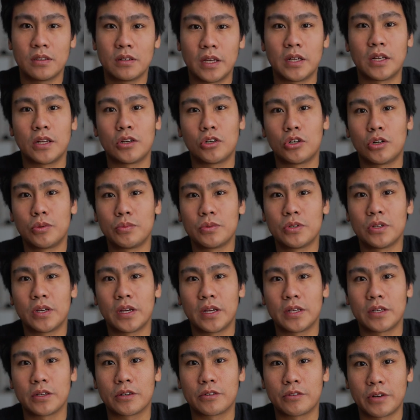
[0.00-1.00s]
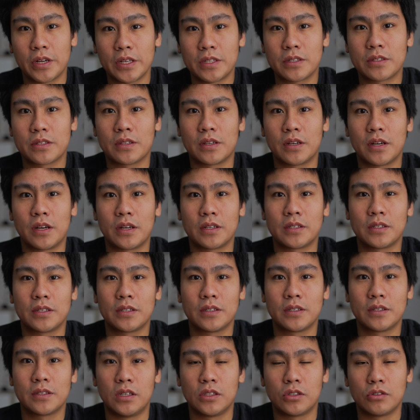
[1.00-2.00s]
and I hope you had a great start
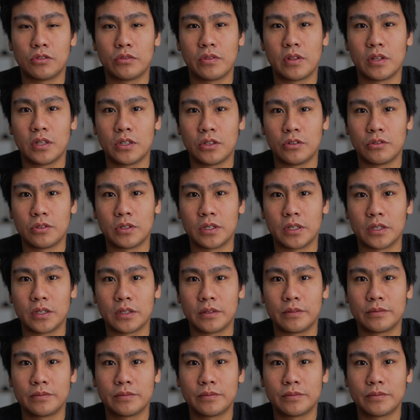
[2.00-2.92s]
into the new year.